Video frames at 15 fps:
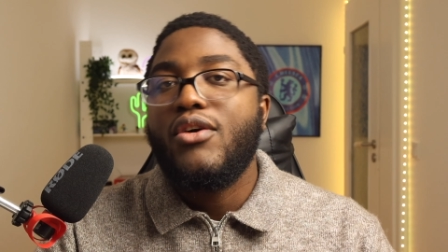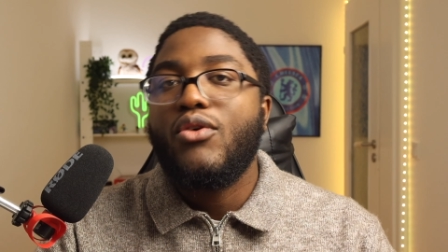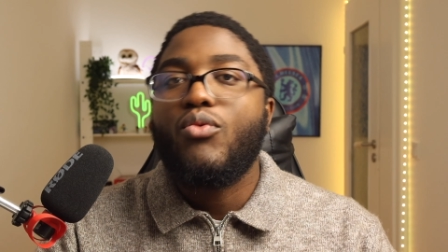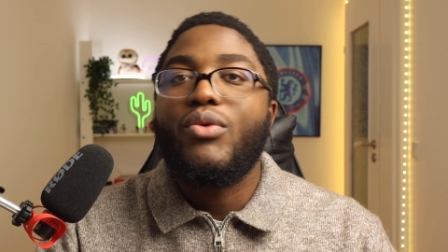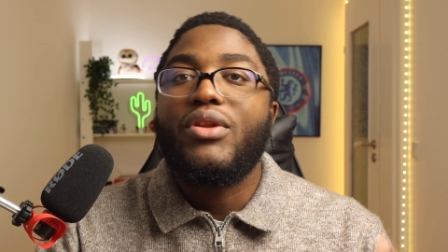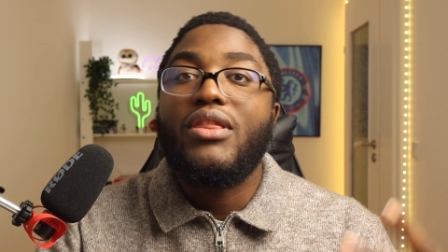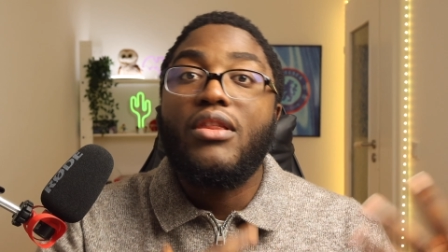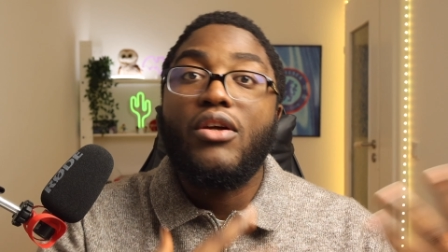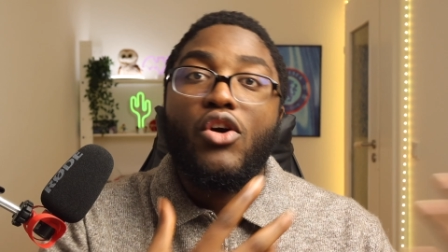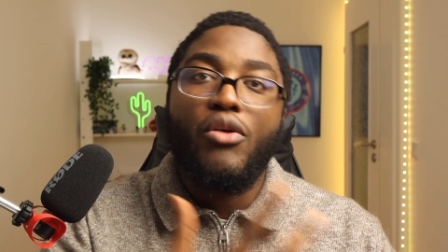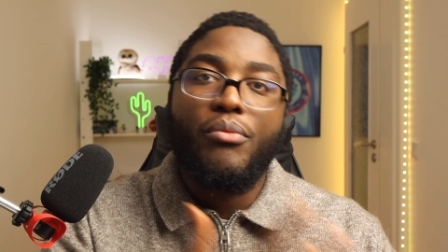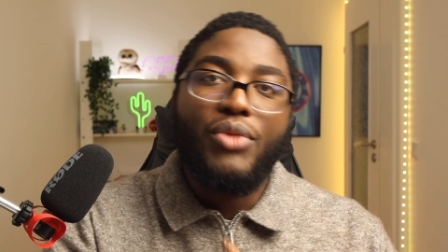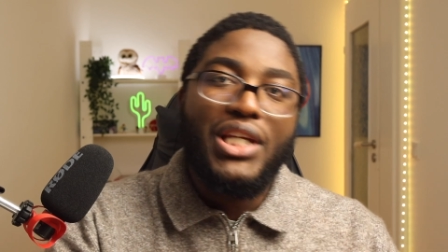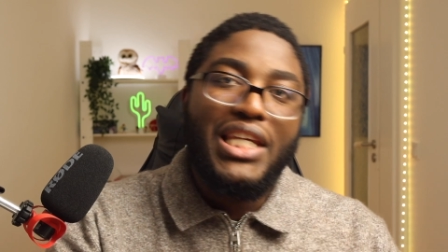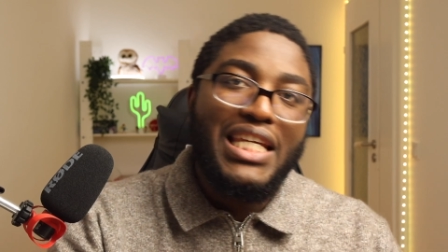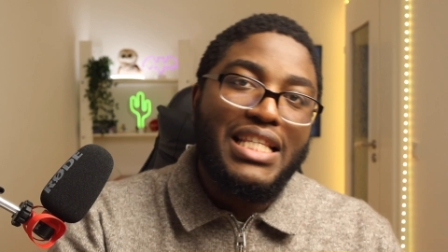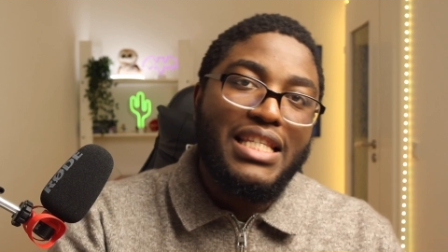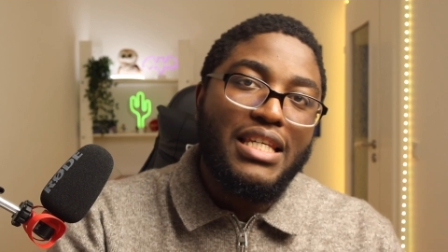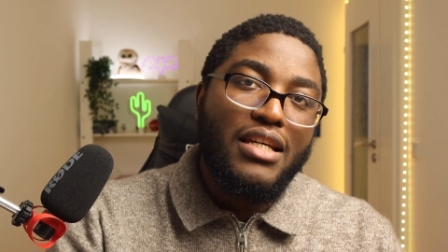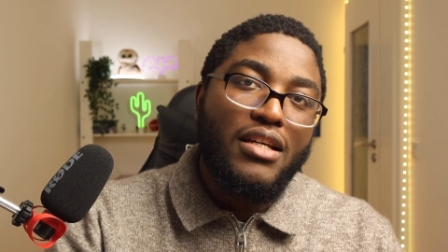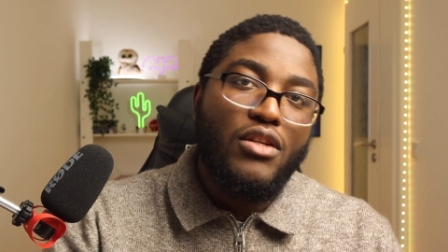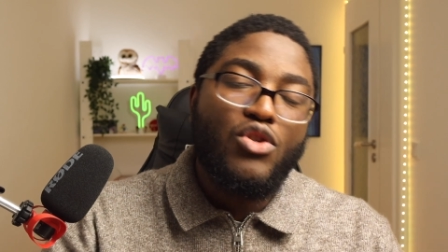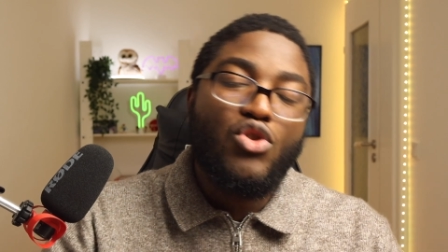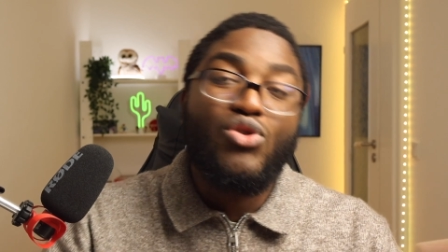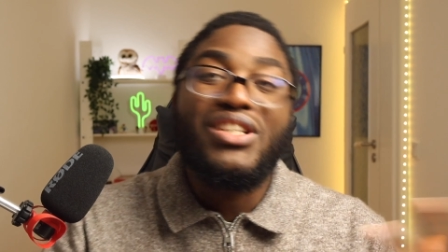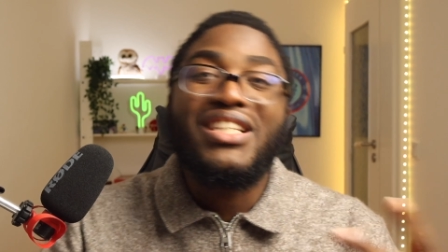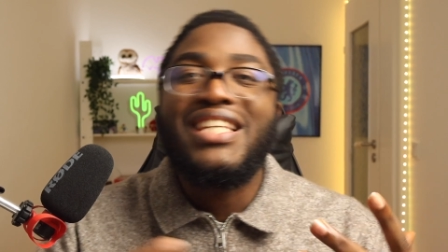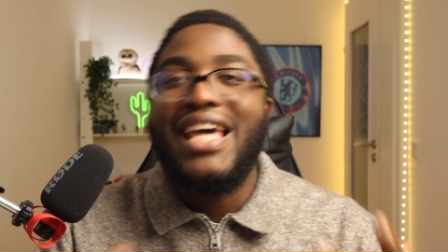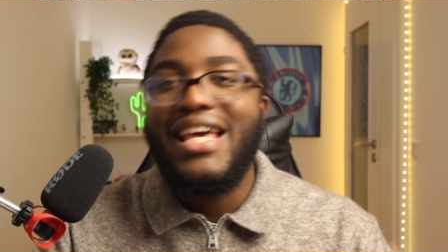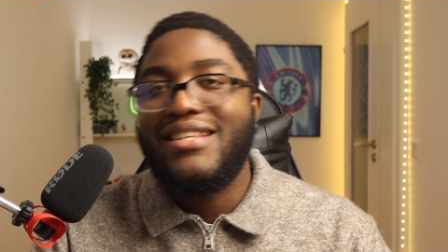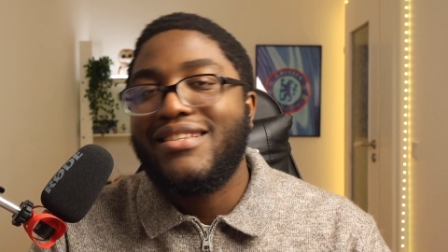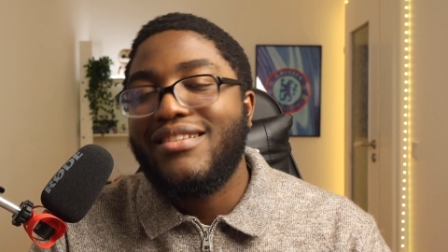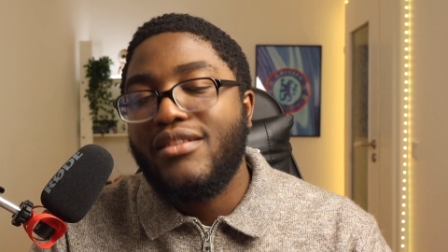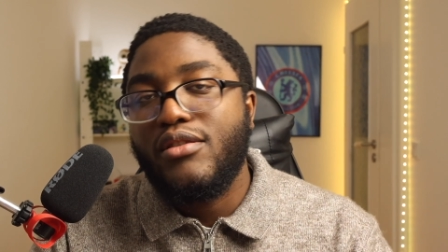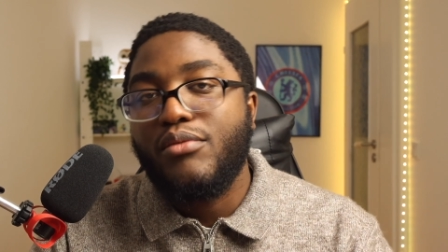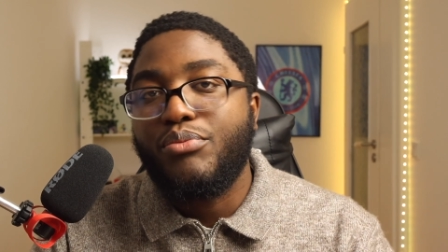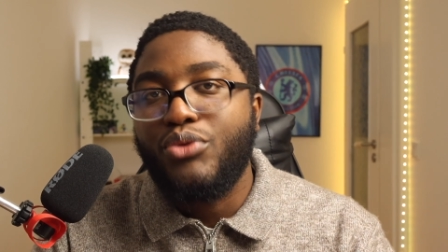with the community to test the